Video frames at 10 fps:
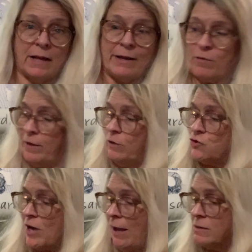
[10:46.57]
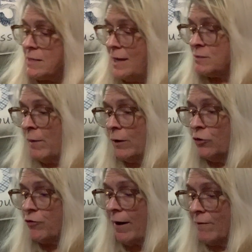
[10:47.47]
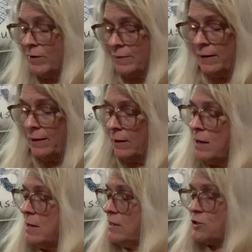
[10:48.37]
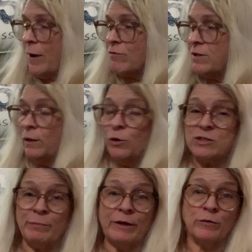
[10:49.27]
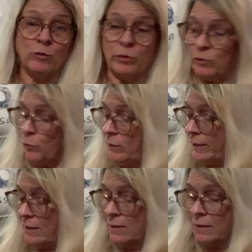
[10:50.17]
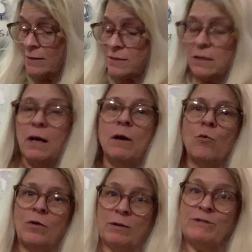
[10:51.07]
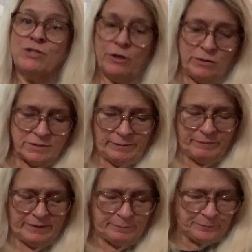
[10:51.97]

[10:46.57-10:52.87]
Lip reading: I know they use child-size models for everything. So everything looks bigger than what it really is. Well, let me show you something.